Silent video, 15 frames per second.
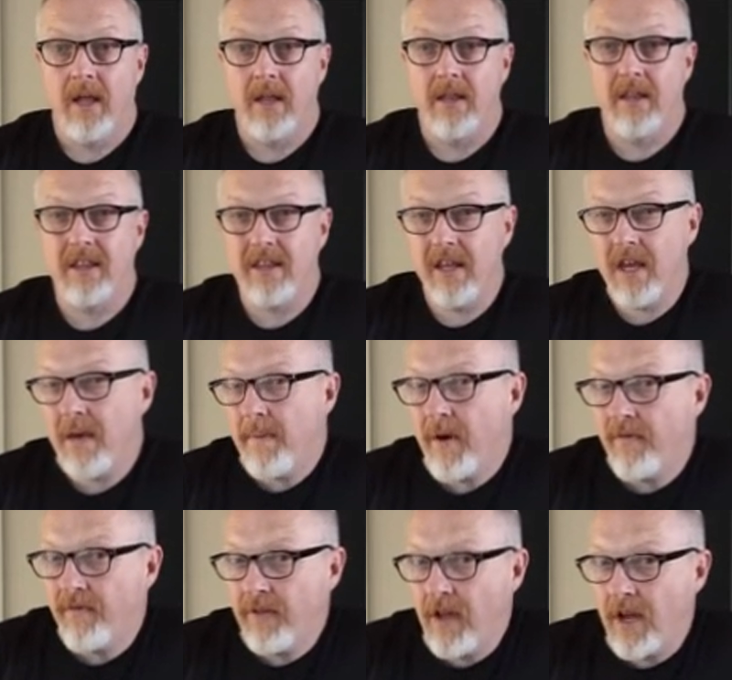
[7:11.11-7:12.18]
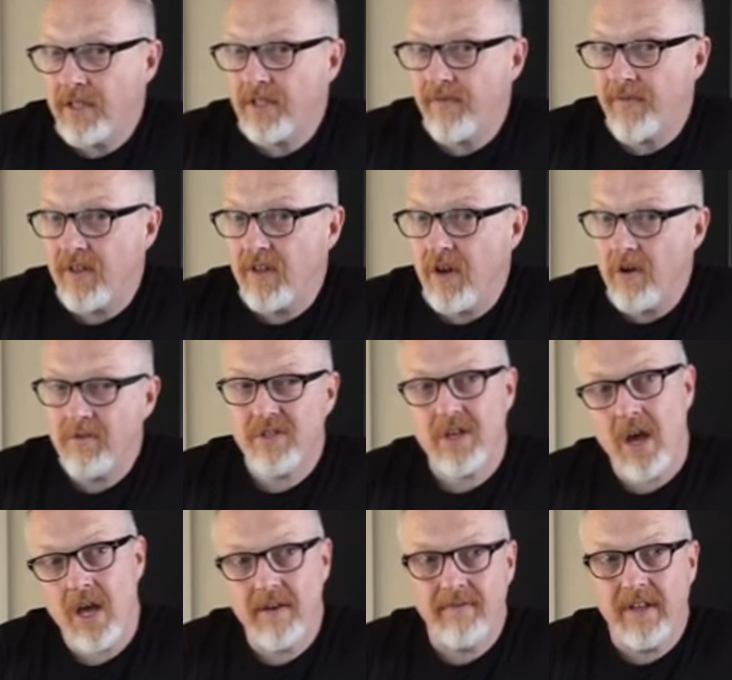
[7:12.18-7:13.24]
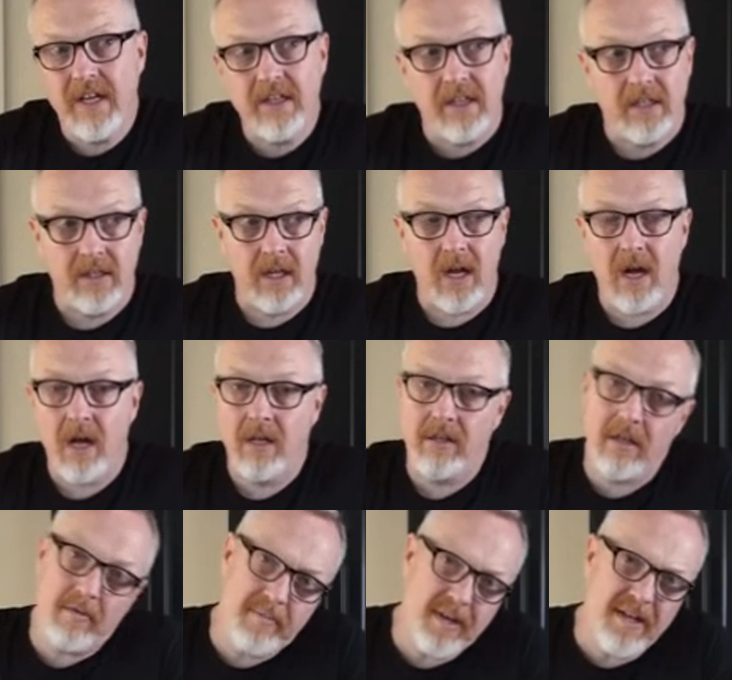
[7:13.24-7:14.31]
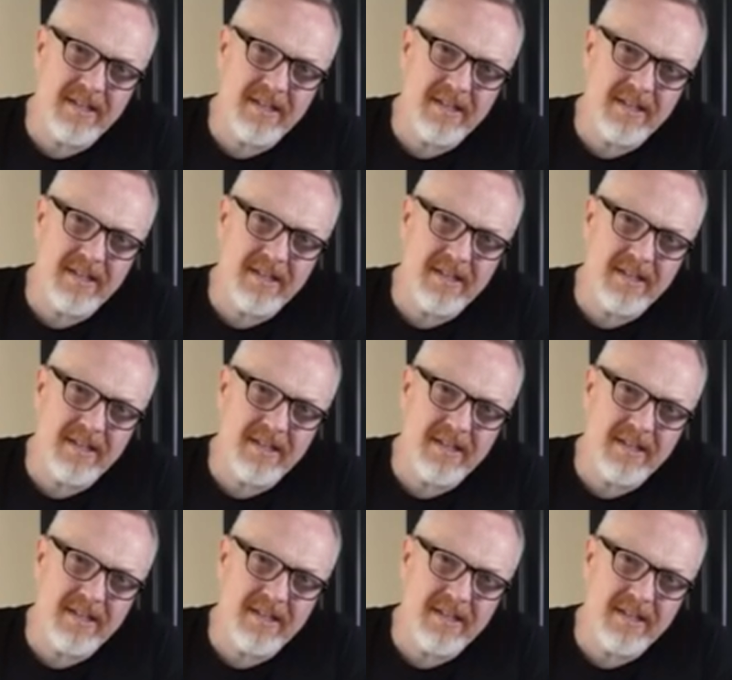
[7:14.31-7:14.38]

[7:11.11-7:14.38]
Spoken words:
The thing about philosophy, though, it's kind of like the law a little bit.